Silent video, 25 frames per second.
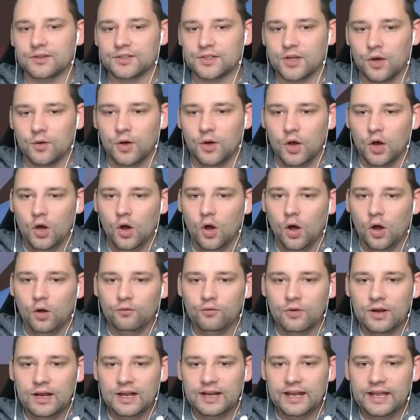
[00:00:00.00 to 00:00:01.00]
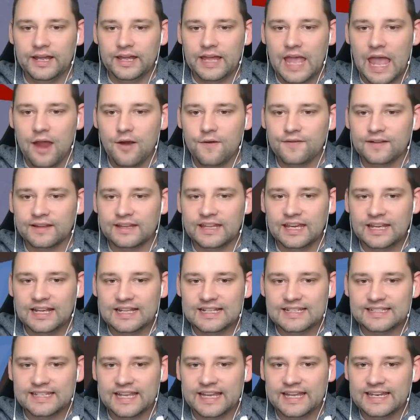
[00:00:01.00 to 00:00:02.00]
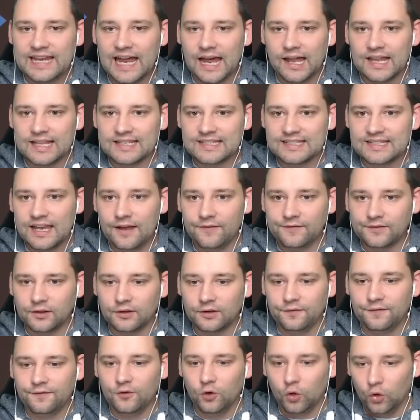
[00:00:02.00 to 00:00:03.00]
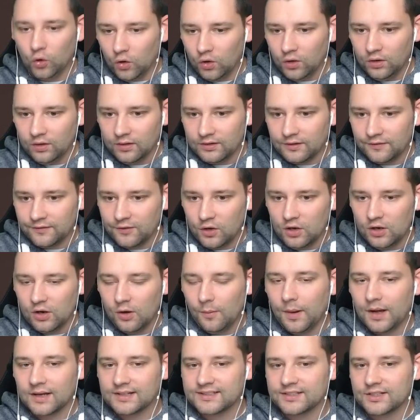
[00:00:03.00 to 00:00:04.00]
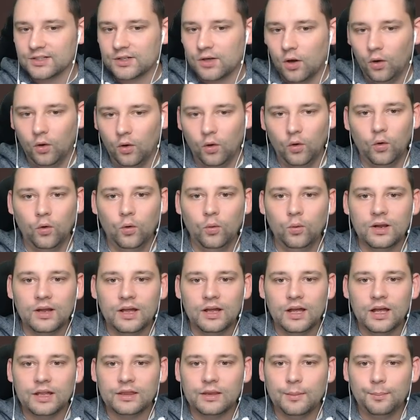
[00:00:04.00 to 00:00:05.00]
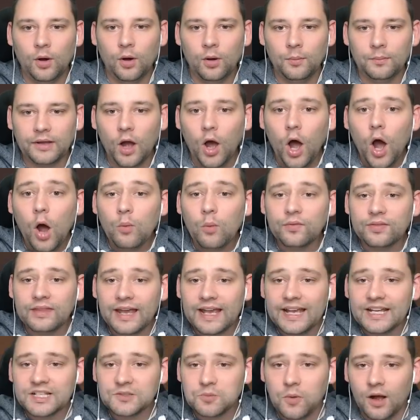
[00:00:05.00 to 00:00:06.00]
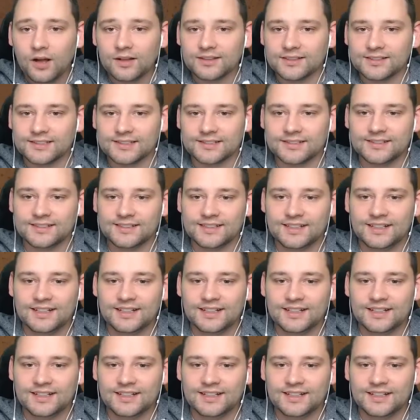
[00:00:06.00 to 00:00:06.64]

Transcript: So really, everything you can see now that's left on the floor, the few little buckets of coal, the pumpkin. Oh, these ones!